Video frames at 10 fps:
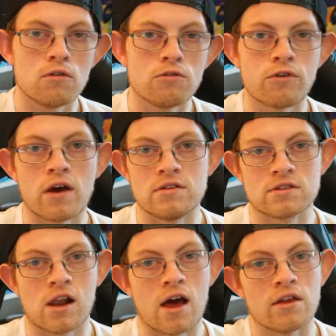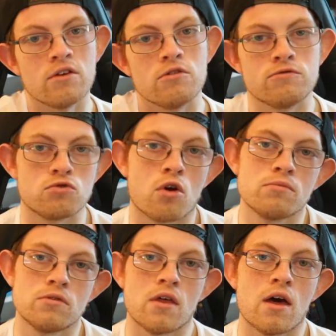FaZe Clan have
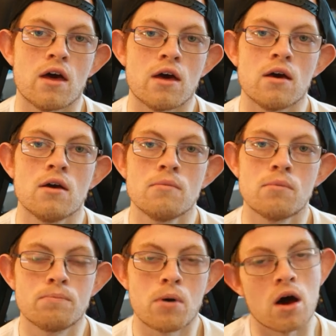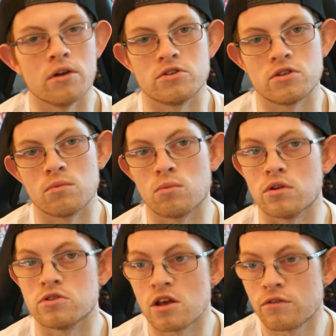dropped their partnership
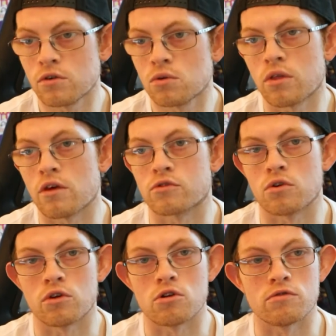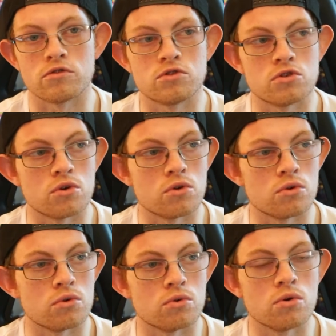with Gfuel. They've gone over
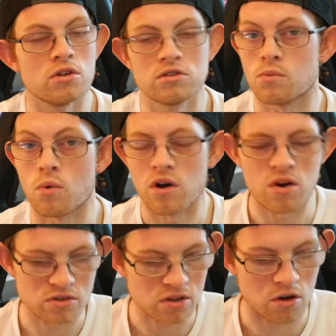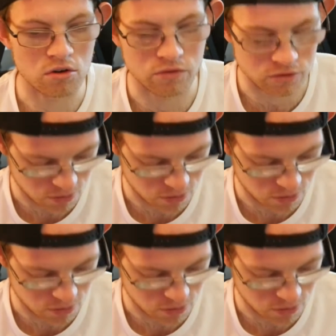to somewhere else. I can't off the